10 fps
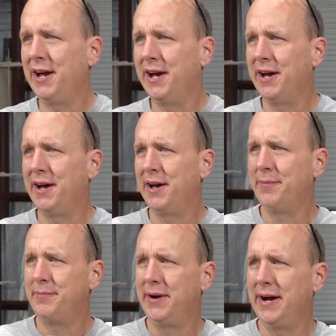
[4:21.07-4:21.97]

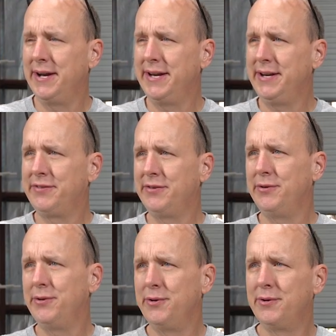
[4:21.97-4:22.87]
I need
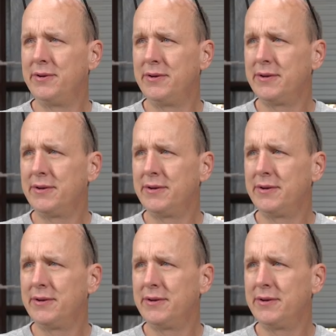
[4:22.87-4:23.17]
to